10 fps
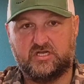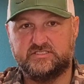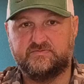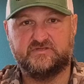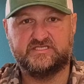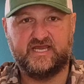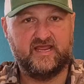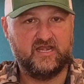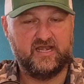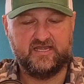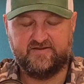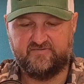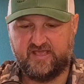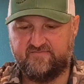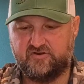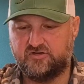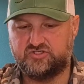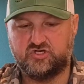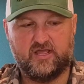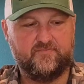awesome to stand. I didn't even have it on
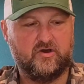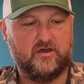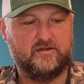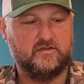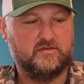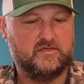a tripod.